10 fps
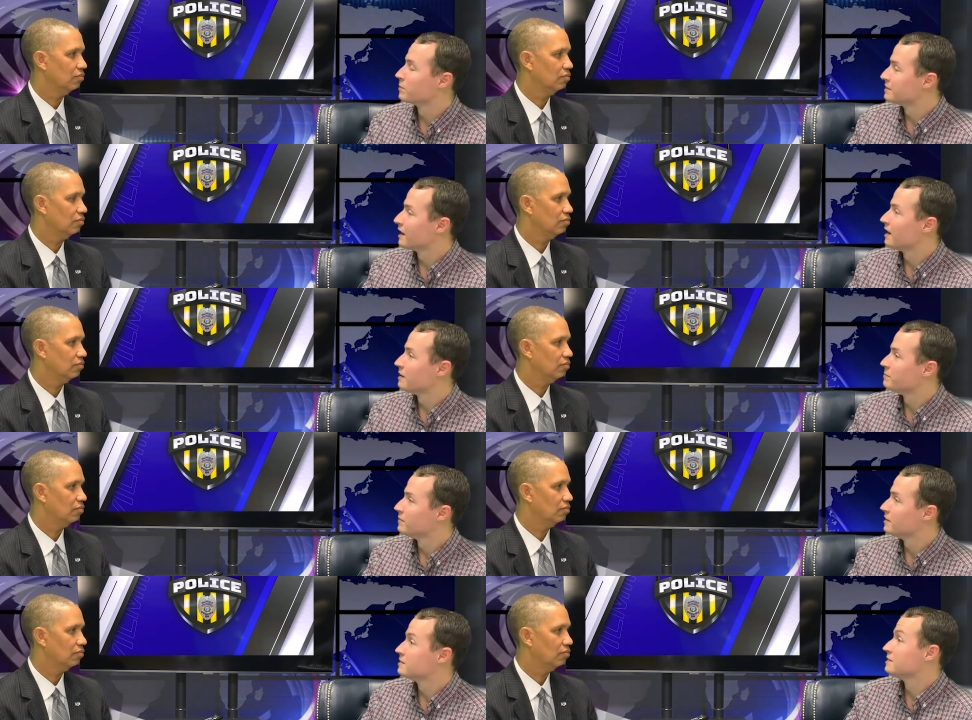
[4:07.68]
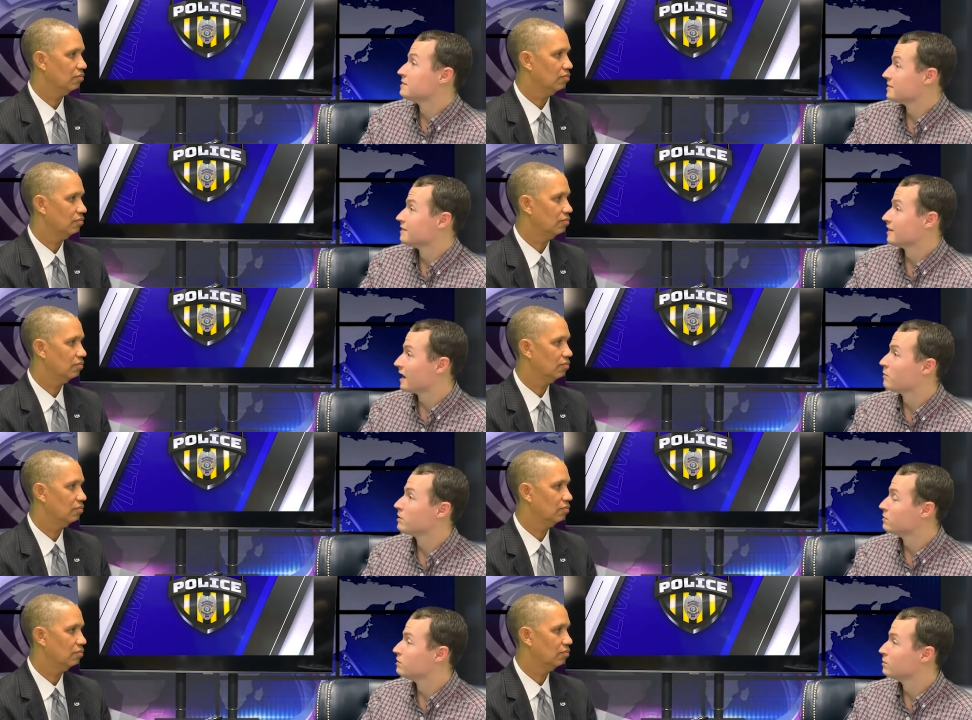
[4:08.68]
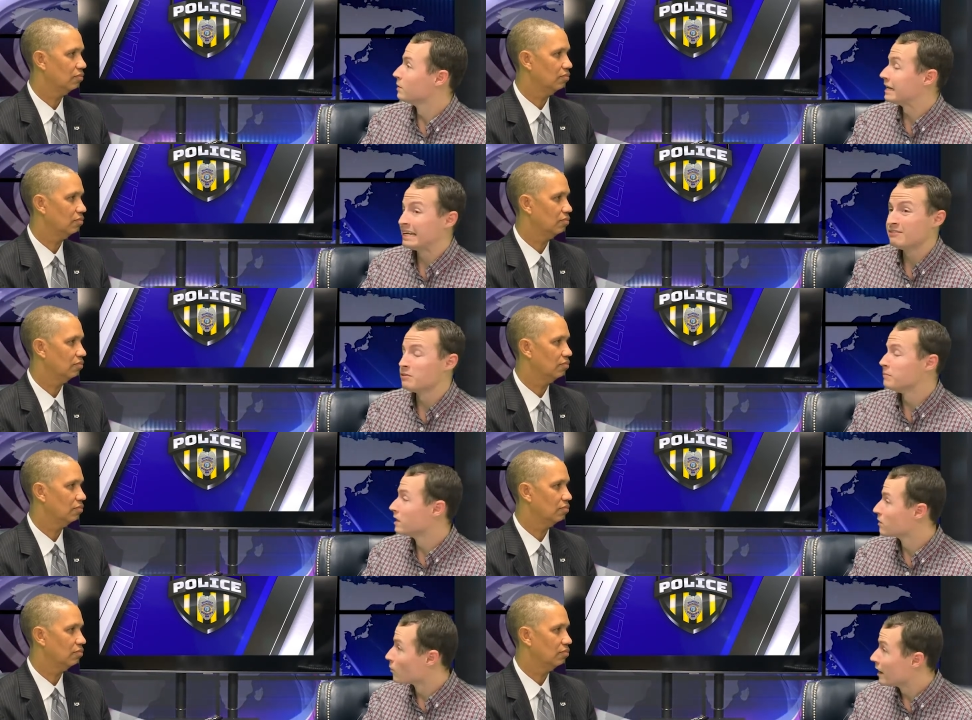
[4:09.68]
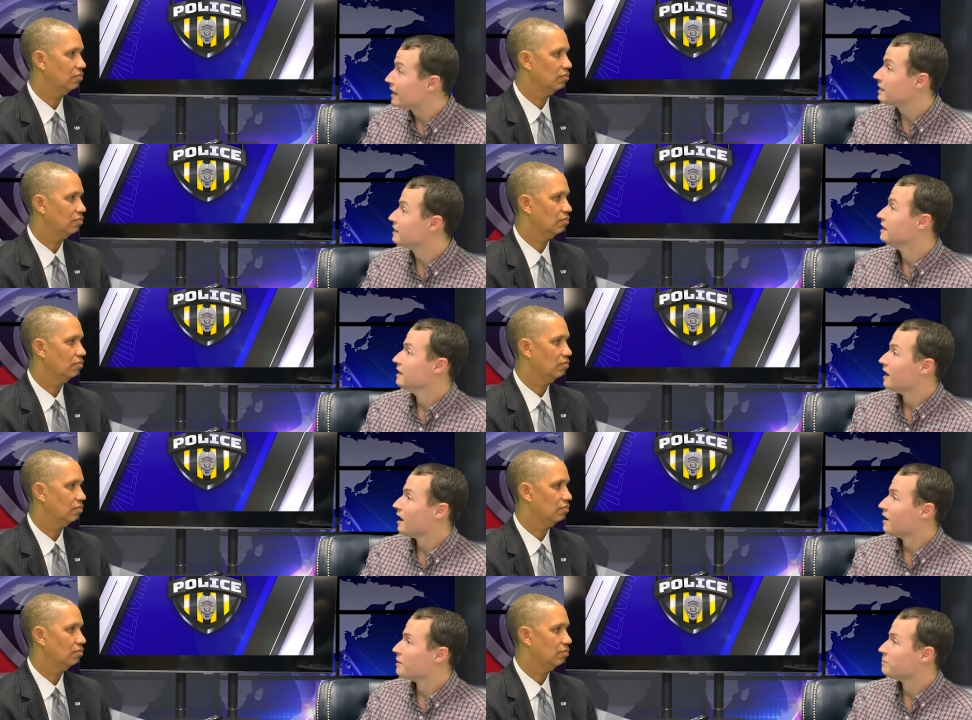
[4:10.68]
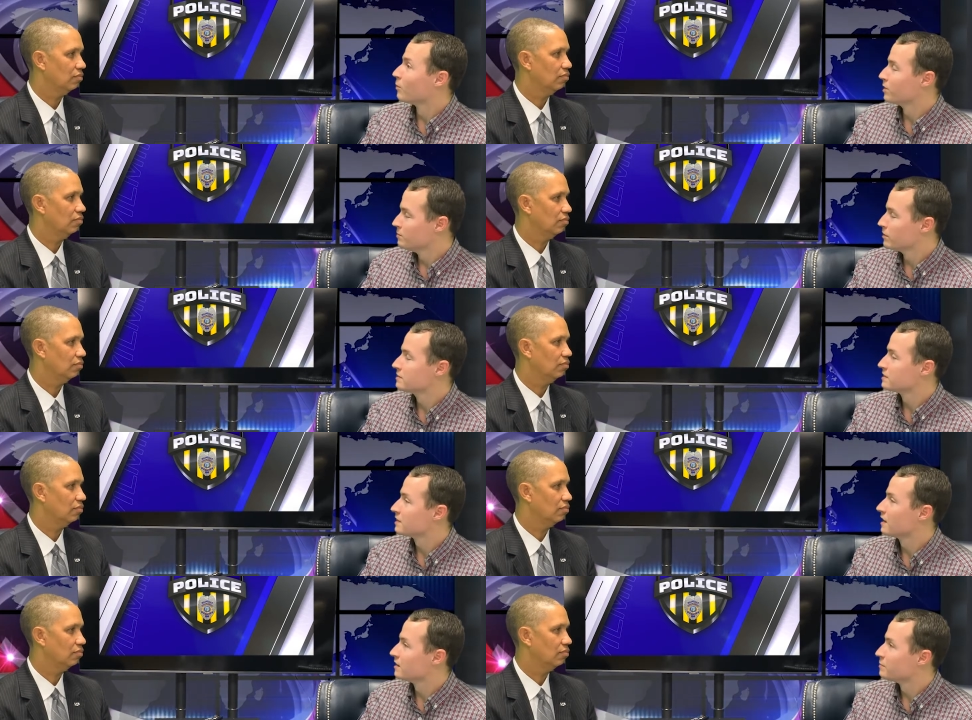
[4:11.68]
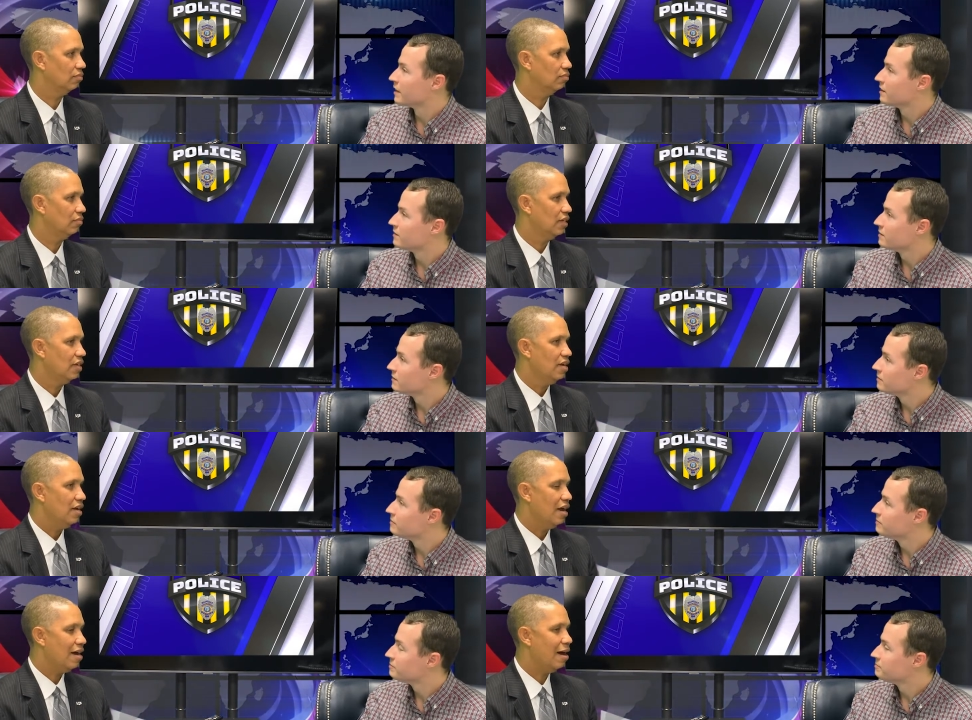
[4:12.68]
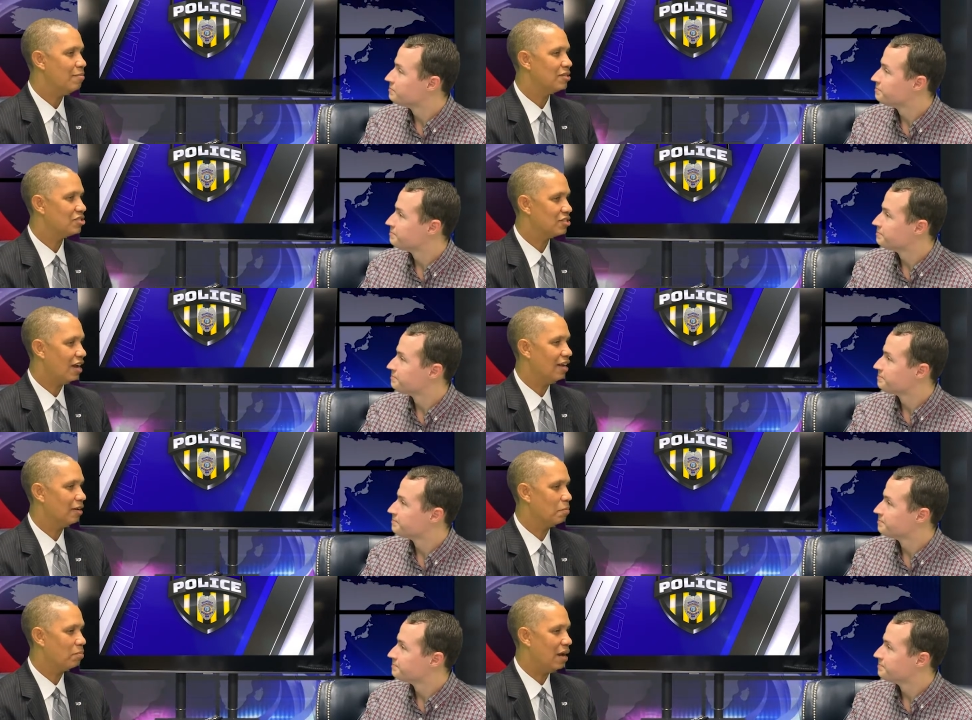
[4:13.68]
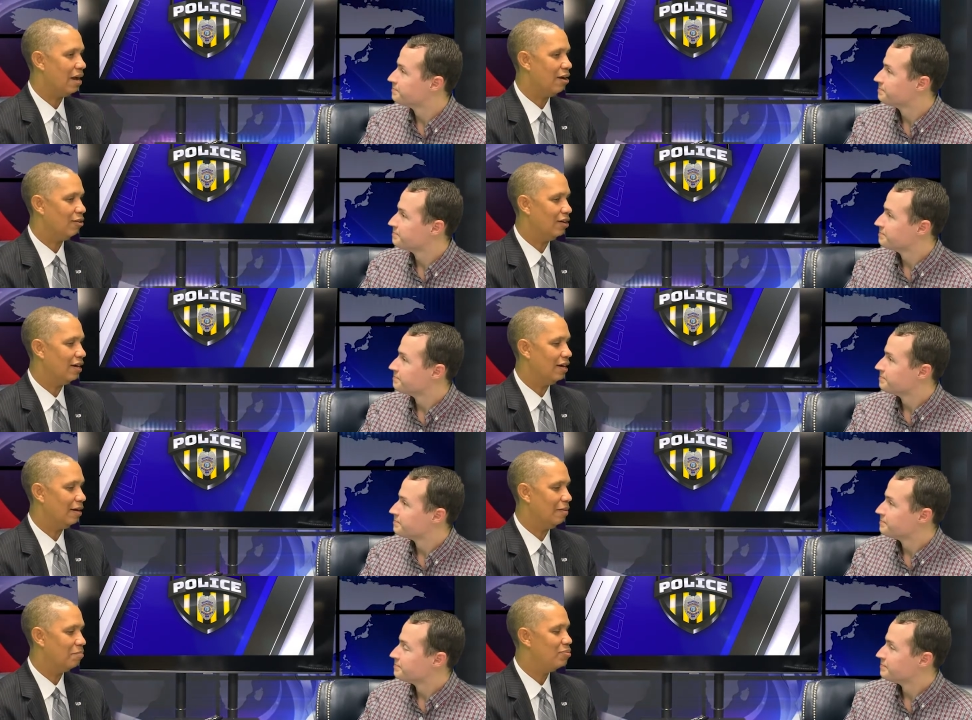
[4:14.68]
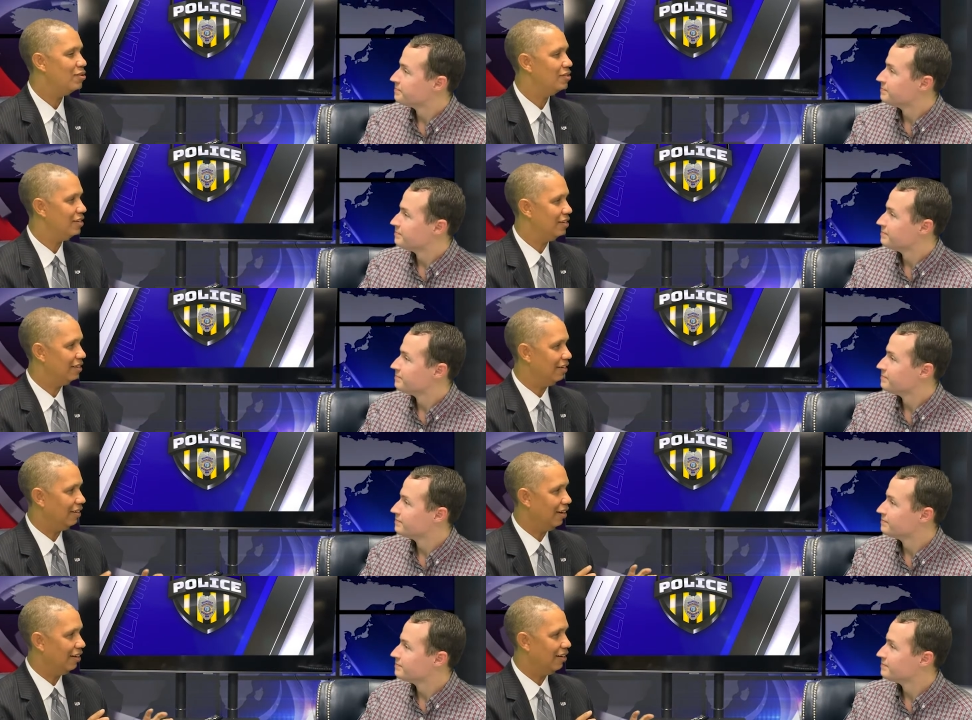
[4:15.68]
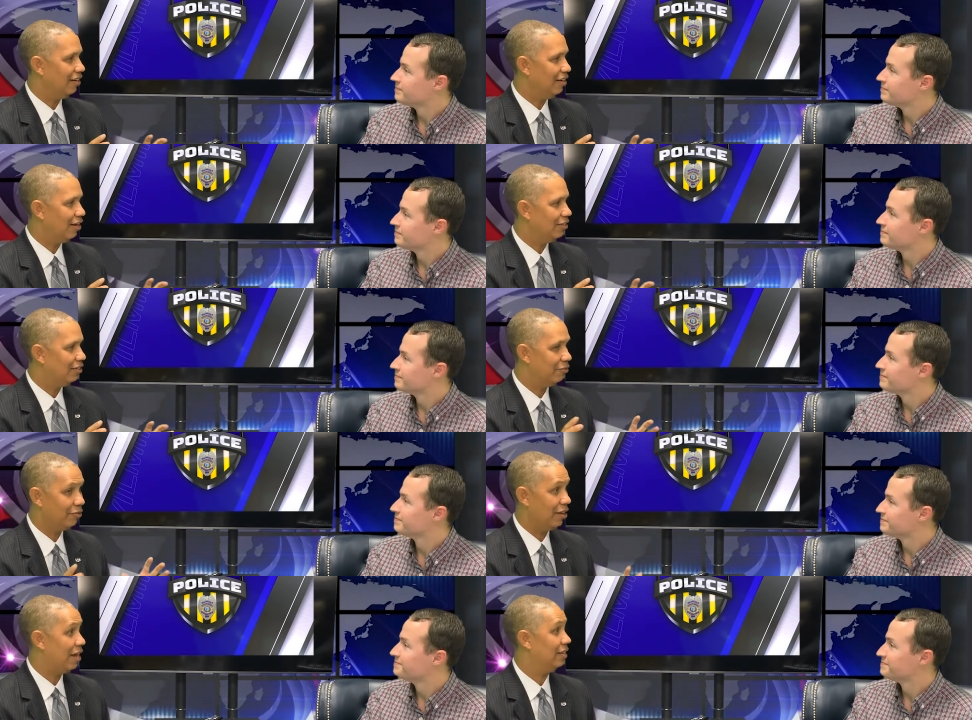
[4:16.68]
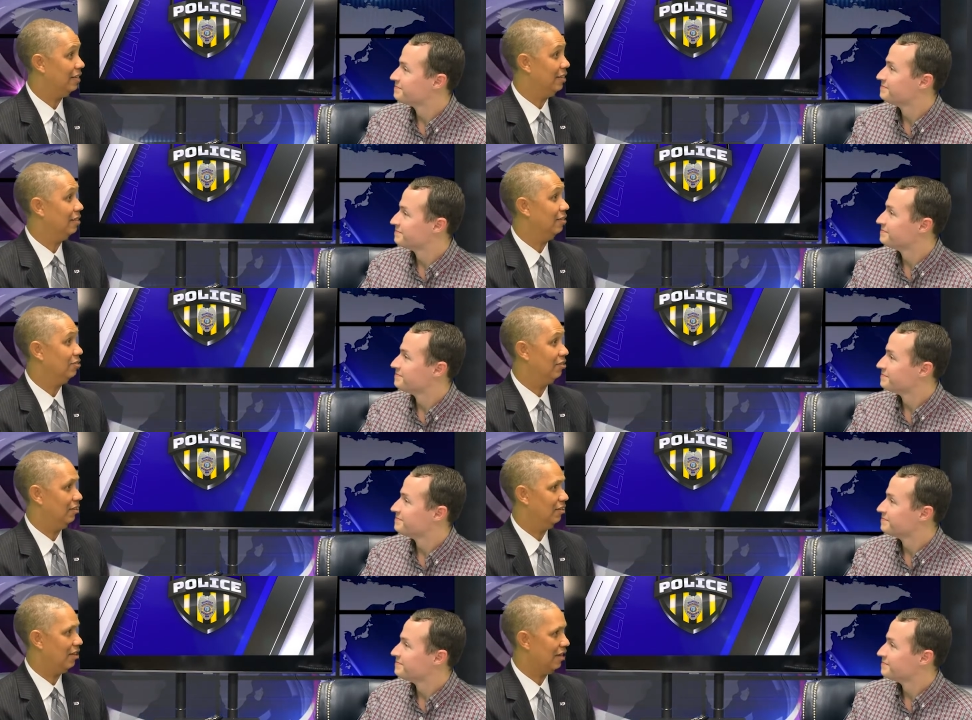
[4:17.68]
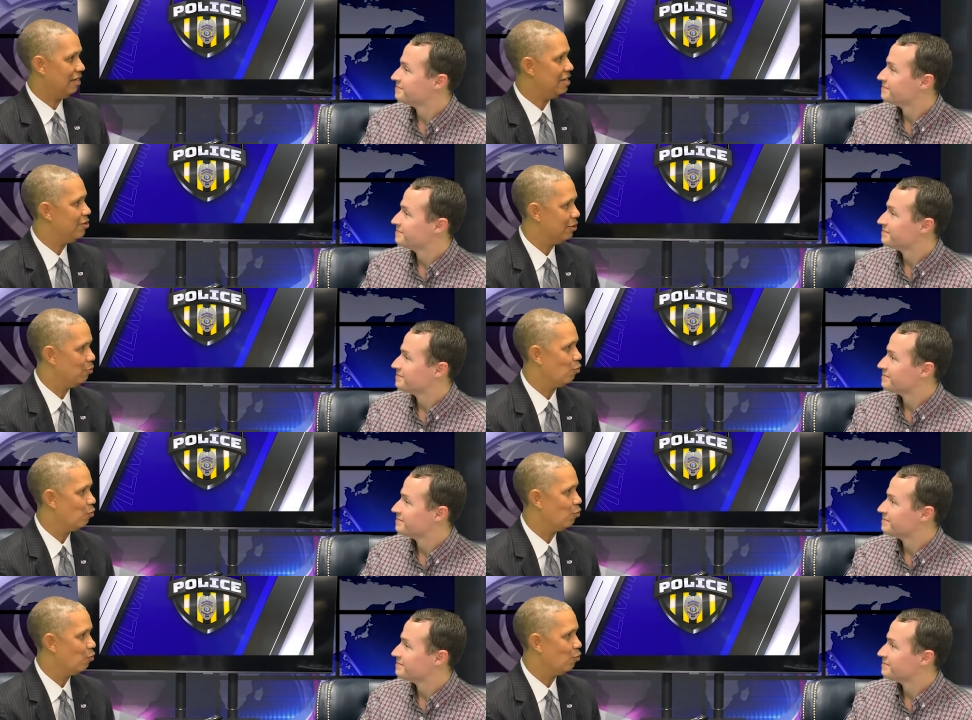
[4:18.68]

Speaker 1: time. This is allowing you to do it in an even bigger way. Um, what are you most excited about?
Speaker 2: I'm excited about uh, putting uh, different ideas like here in